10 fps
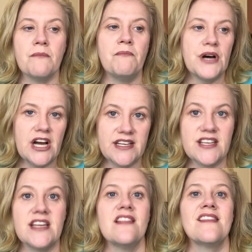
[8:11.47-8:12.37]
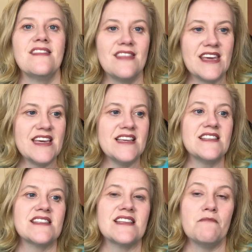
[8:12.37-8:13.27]
but
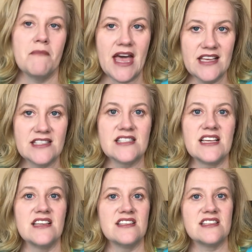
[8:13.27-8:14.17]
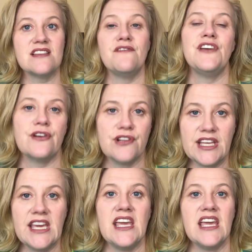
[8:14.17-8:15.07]
this mess is
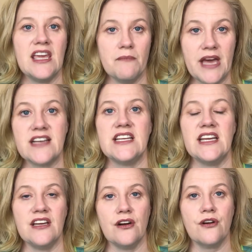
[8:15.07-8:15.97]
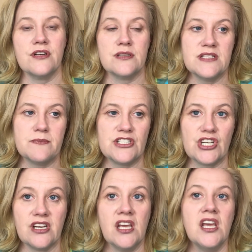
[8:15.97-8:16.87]
severely impacting our Christmas budget